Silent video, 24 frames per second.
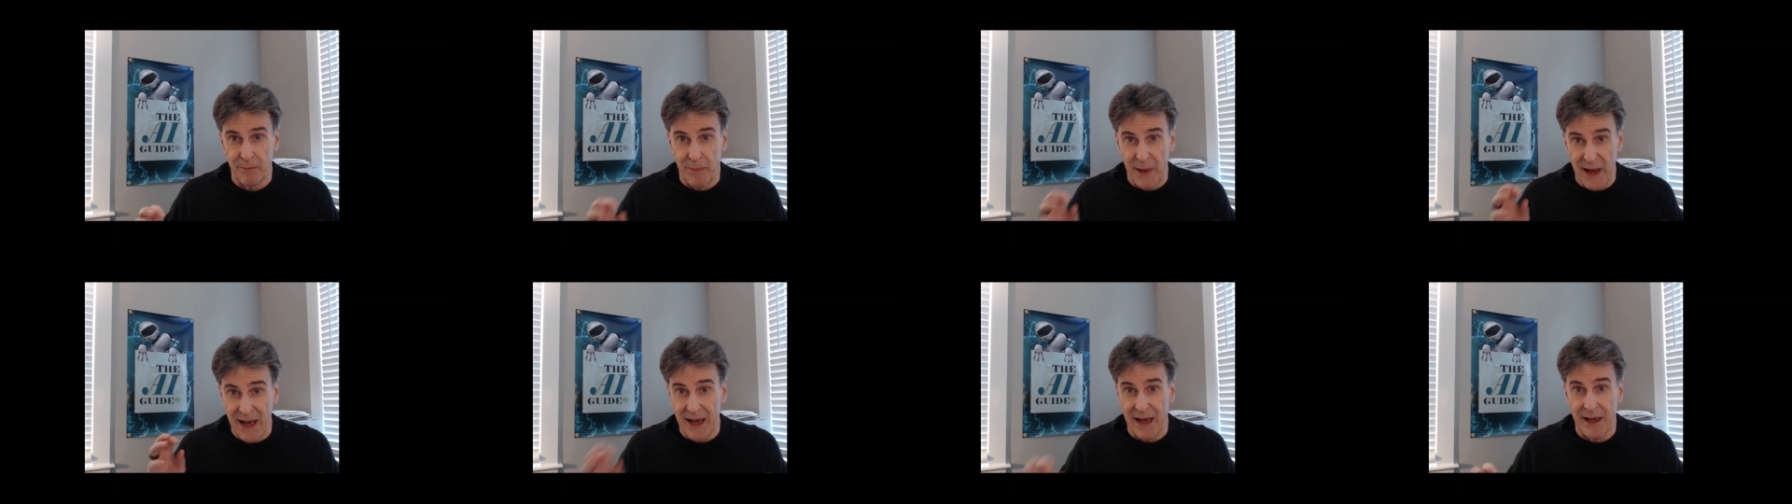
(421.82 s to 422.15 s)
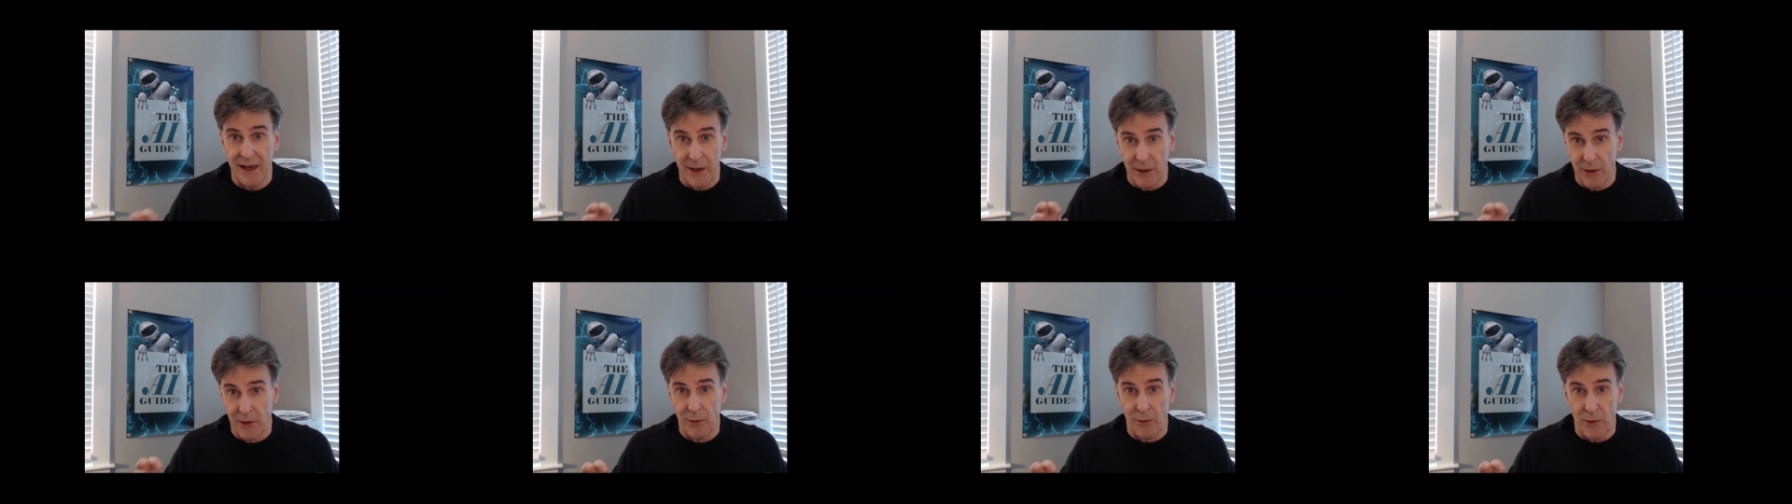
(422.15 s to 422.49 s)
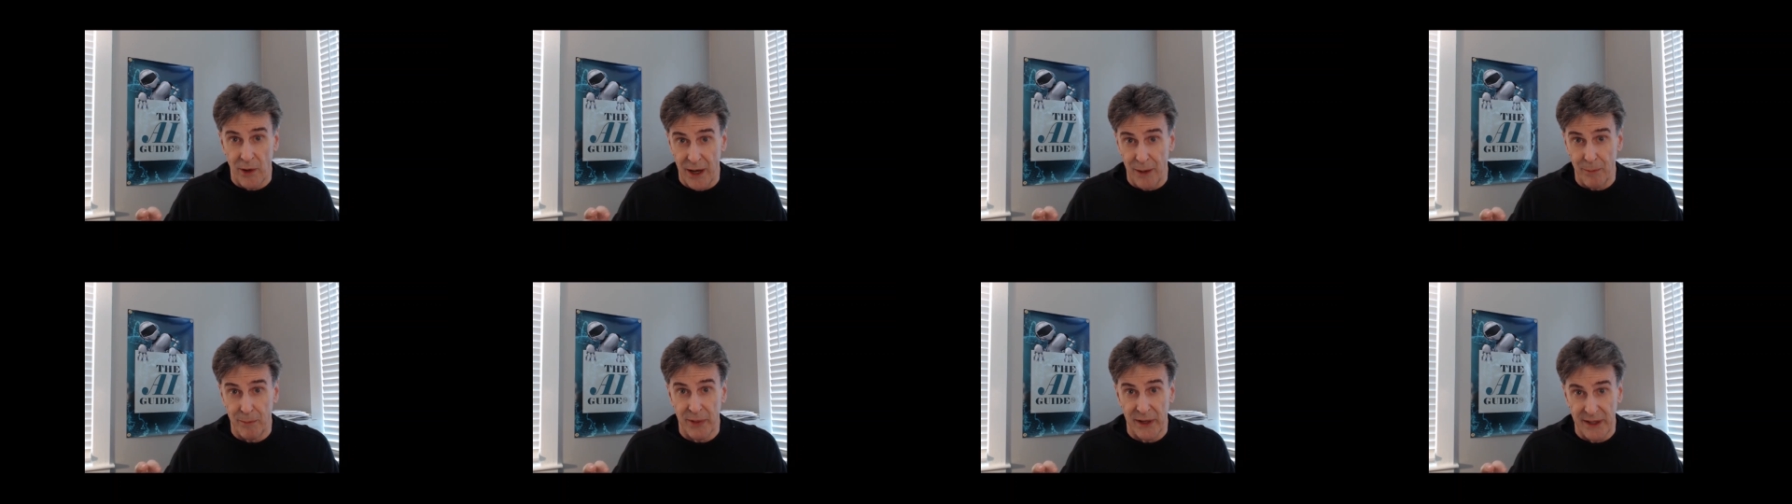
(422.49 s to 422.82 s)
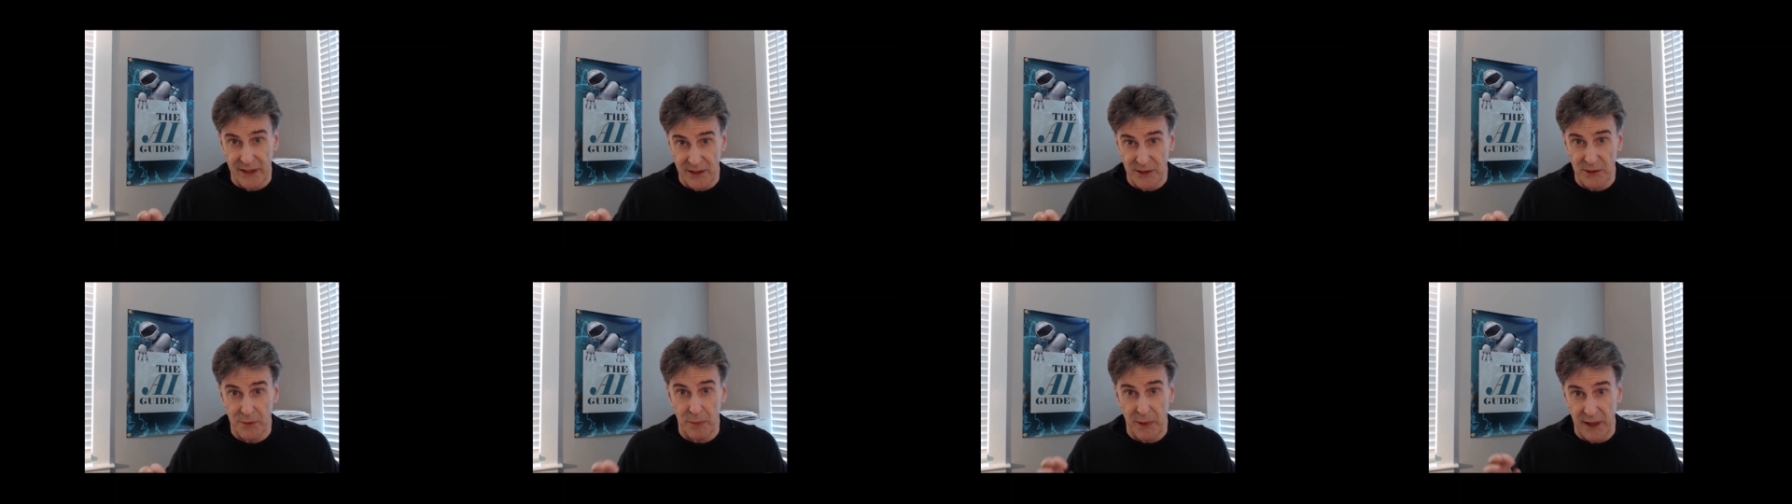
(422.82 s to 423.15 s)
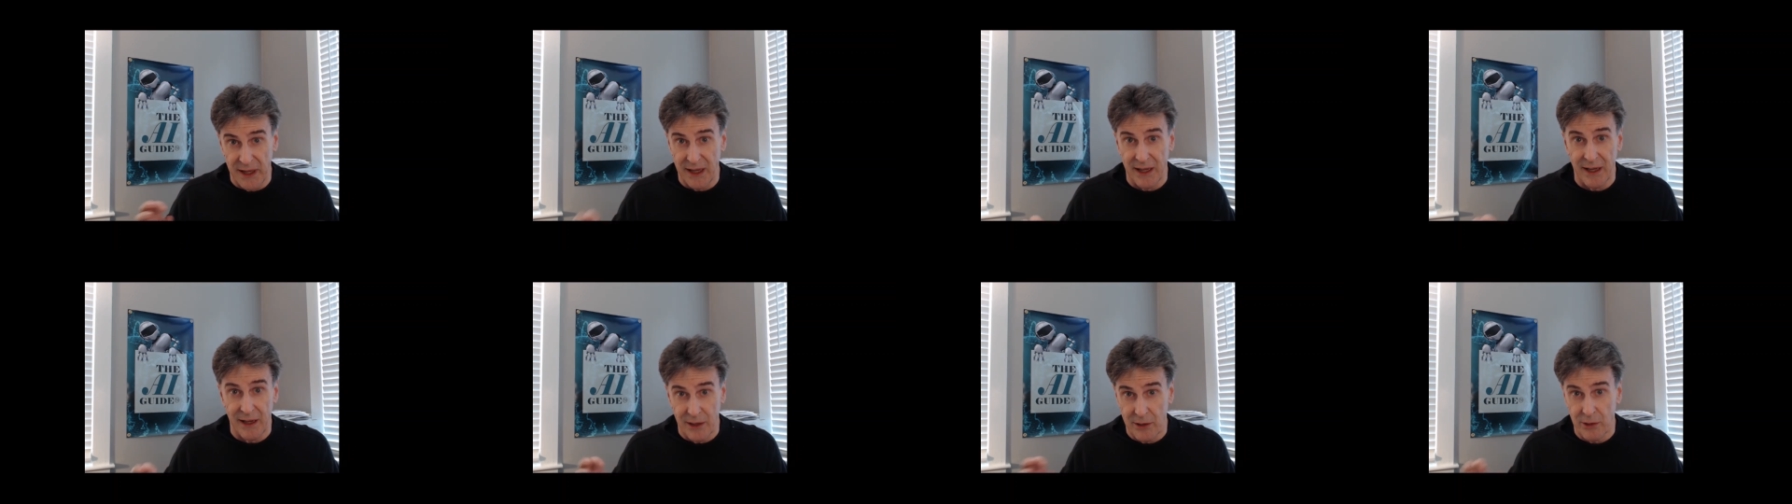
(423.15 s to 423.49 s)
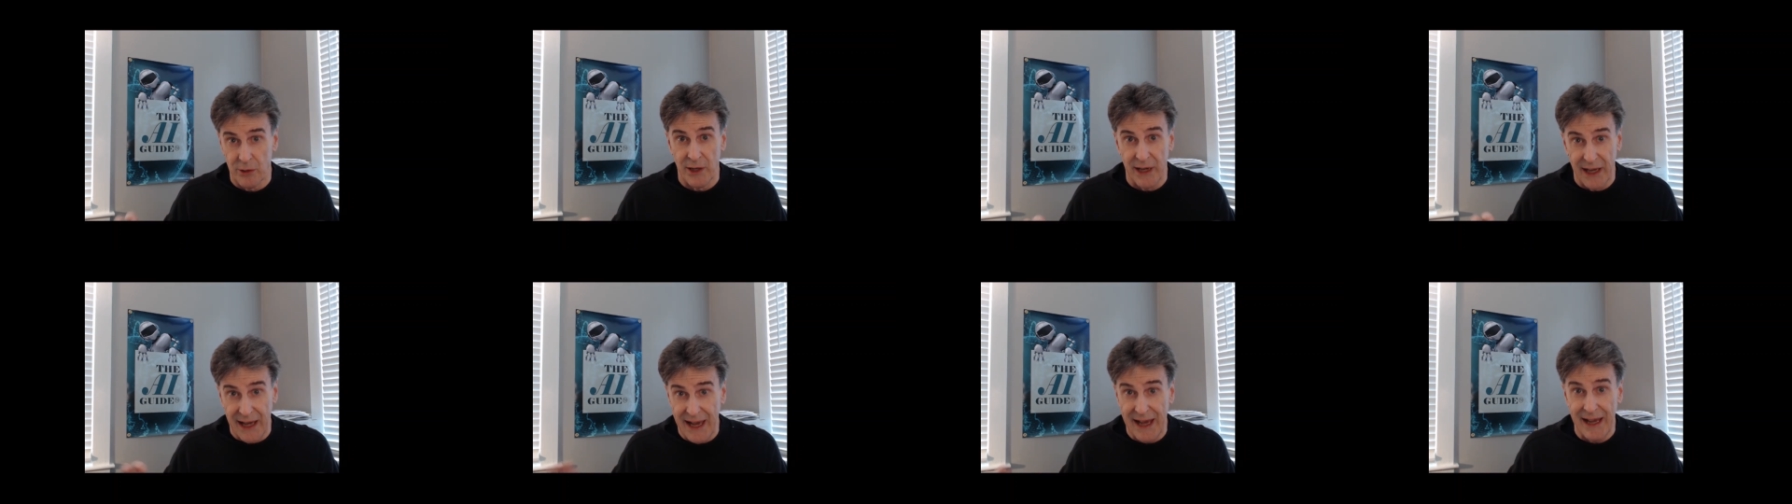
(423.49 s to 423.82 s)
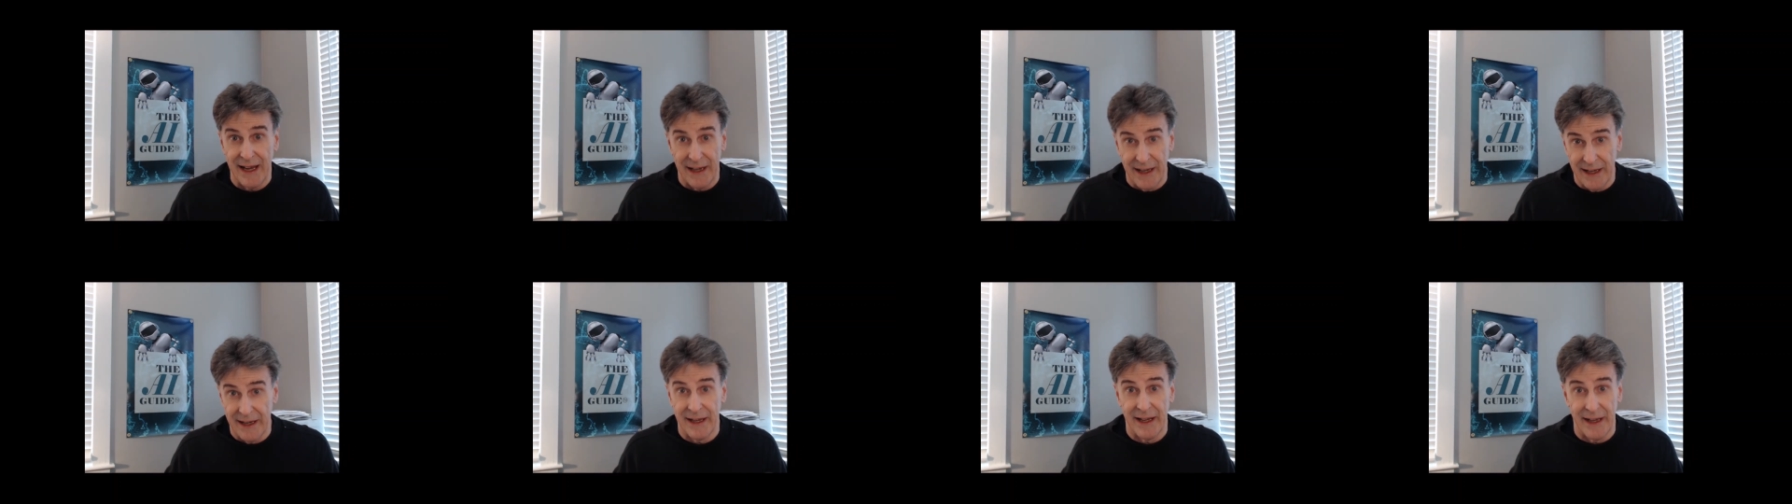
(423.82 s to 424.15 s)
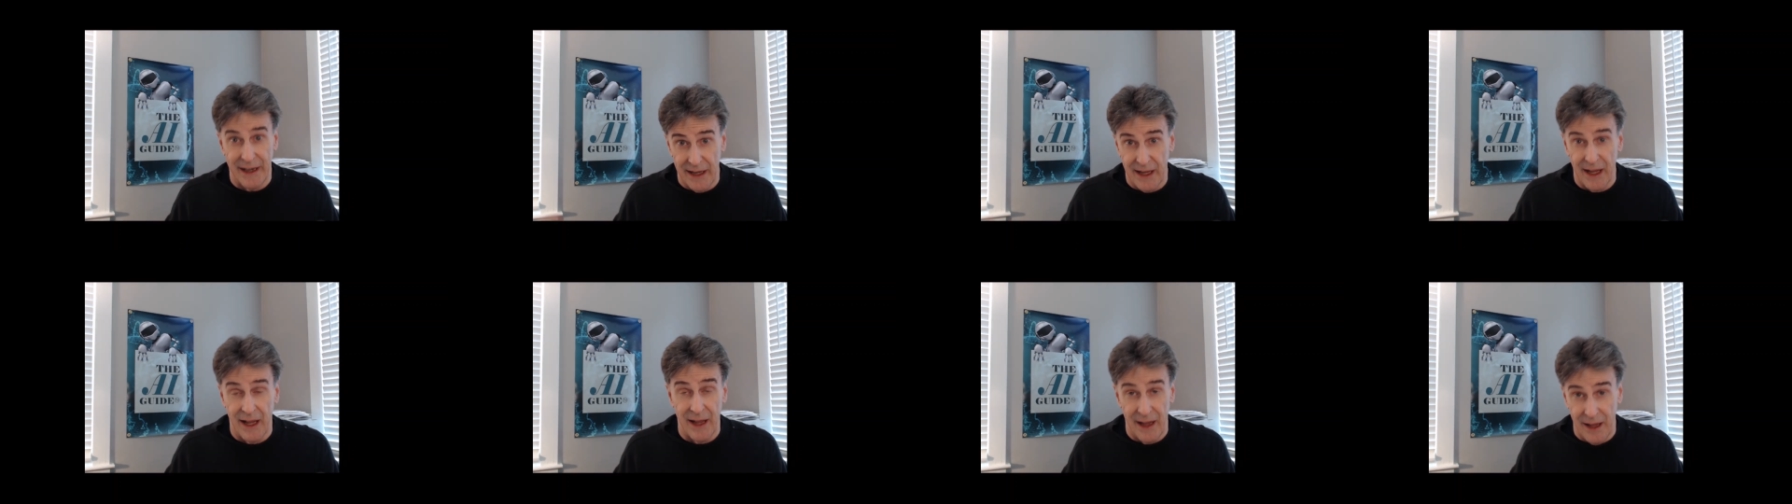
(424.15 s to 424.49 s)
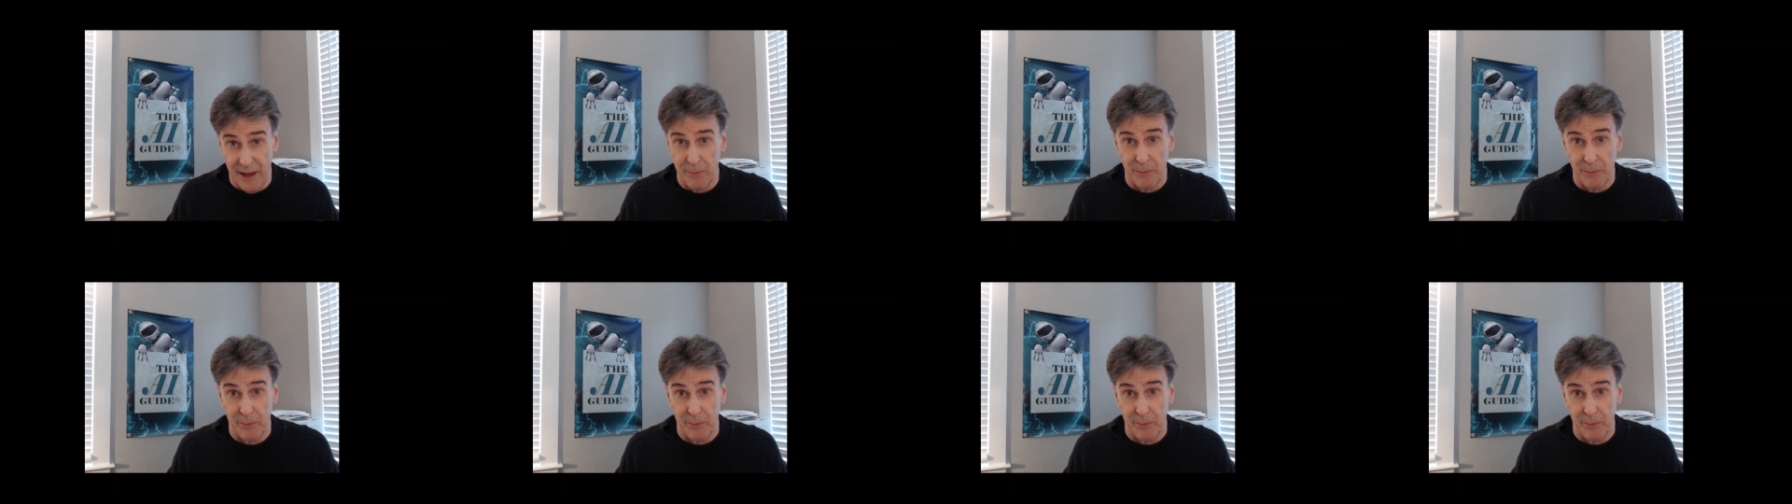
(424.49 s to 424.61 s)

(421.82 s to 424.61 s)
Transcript: bioweapons being created and uh,